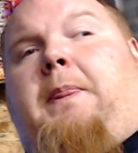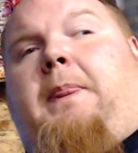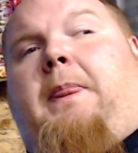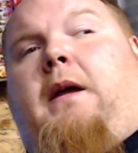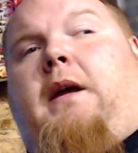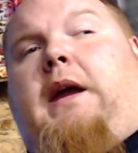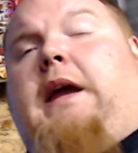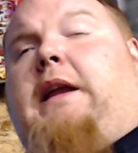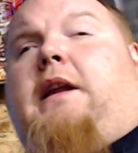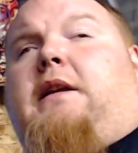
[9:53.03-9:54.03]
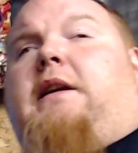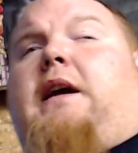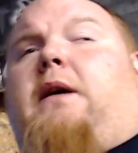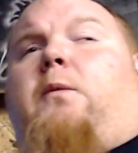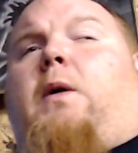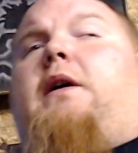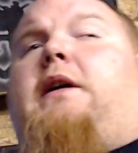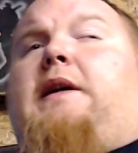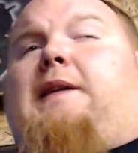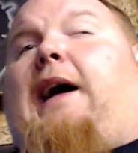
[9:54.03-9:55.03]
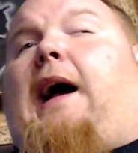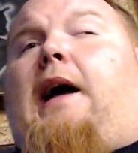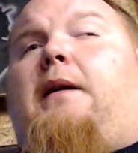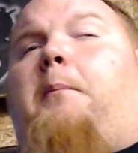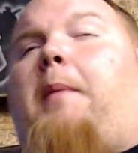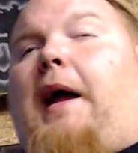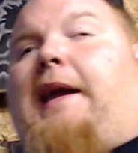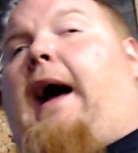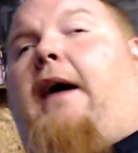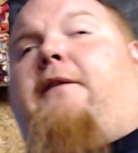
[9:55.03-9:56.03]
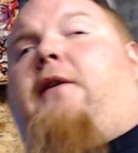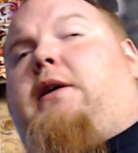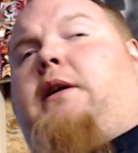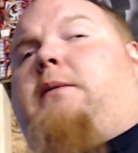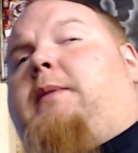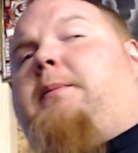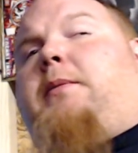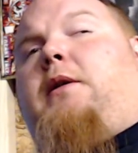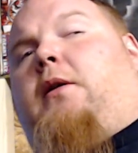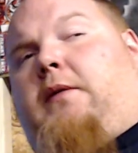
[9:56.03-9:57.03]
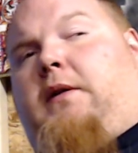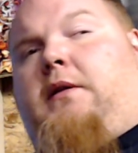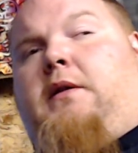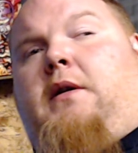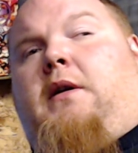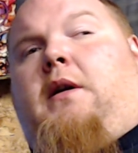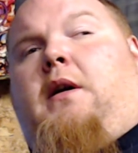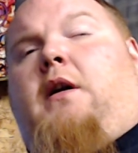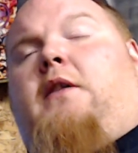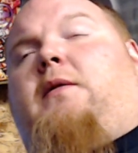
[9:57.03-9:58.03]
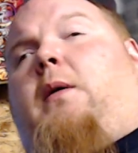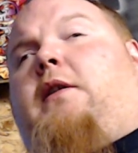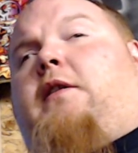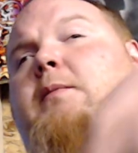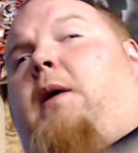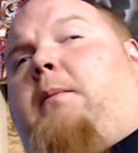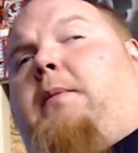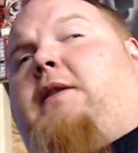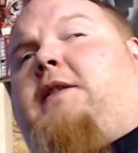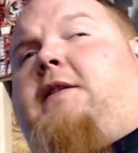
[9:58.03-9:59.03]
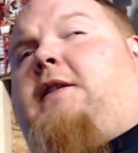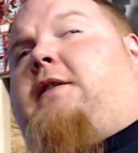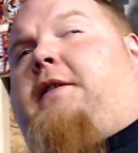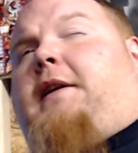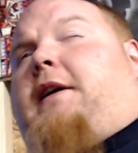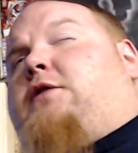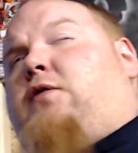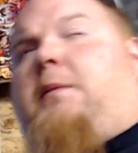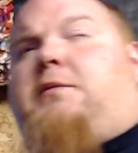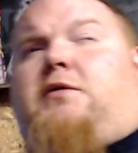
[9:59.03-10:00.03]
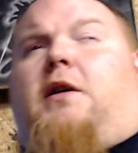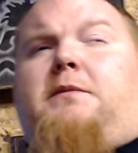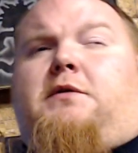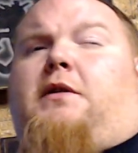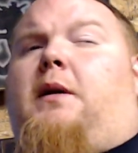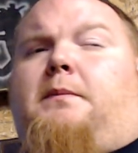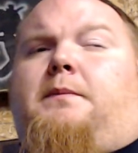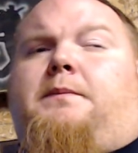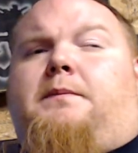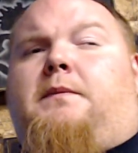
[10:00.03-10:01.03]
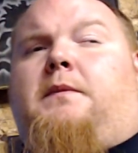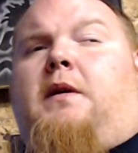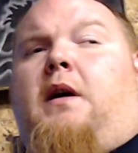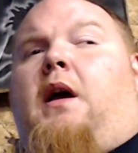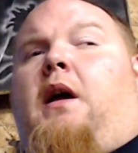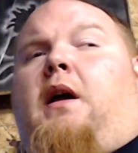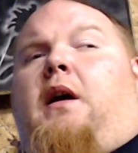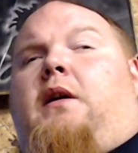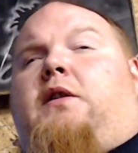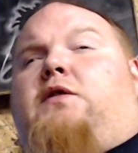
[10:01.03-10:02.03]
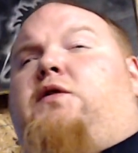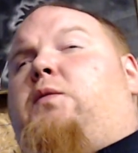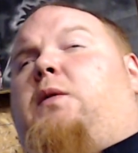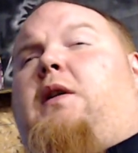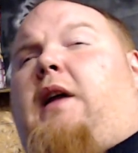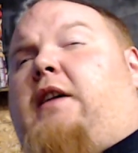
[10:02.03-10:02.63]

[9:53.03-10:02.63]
He didn't get where he's got by not fucking people over. So all the small businesses that are like Trump, Trump, Trump, you do realize it was